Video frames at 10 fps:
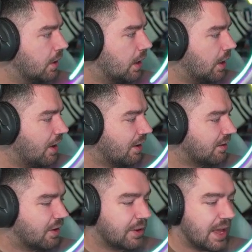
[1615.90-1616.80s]

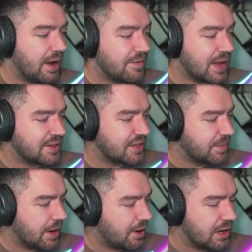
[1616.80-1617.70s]
okay, I've answered
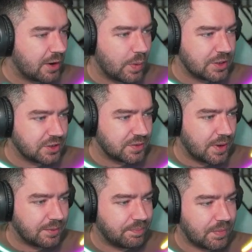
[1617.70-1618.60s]
my earlier question as
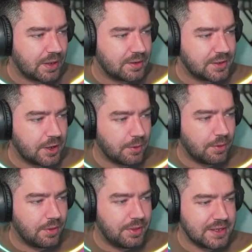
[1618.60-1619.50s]
well. So
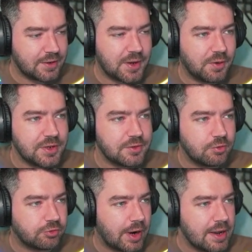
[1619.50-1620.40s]
this icon is all
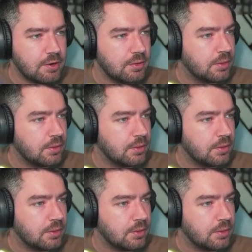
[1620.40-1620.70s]
rail,